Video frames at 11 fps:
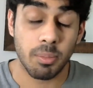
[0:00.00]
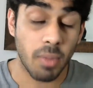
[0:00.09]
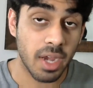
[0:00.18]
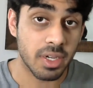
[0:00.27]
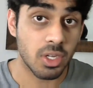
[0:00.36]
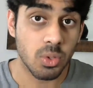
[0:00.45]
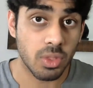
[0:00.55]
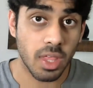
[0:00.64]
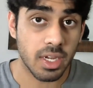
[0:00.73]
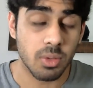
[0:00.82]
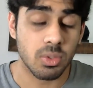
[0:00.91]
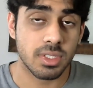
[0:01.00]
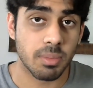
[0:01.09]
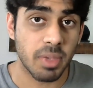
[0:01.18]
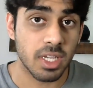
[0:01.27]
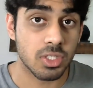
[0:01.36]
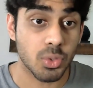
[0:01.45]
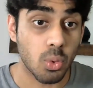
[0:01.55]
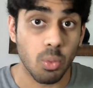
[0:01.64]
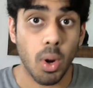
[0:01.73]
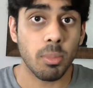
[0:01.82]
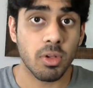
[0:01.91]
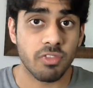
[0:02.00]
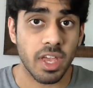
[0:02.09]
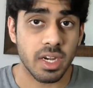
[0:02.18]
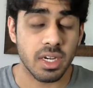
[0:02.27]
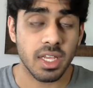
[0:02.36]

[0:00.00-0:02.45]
I knew that he was a big School Rumble fan.